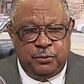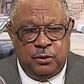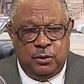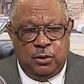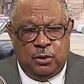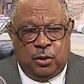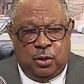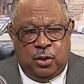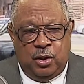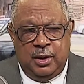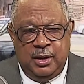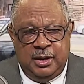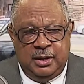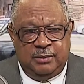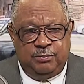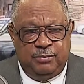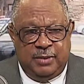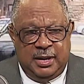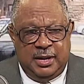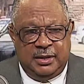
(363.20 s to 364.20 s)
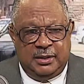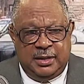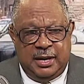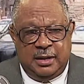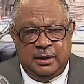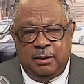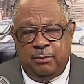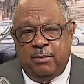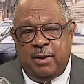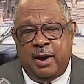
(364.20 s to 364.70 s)
or in, in,
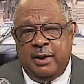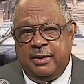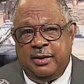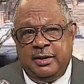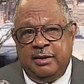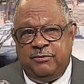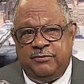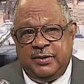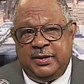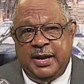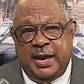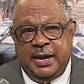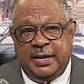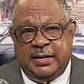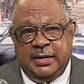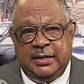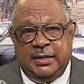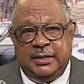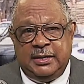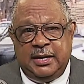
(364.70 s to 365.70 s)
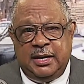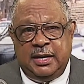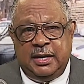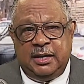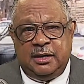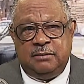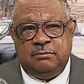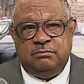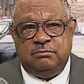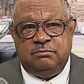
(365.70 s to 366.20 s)
in a modern day vernacular,
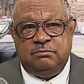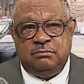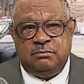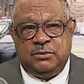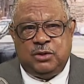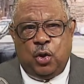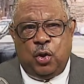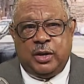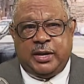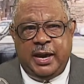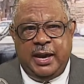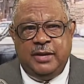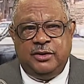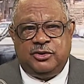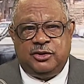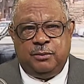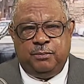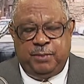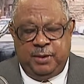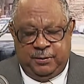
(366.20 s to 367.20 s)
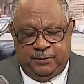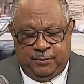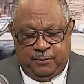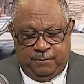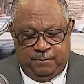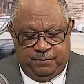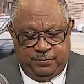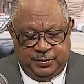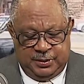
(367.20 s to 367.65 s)
uh, Caucasian people.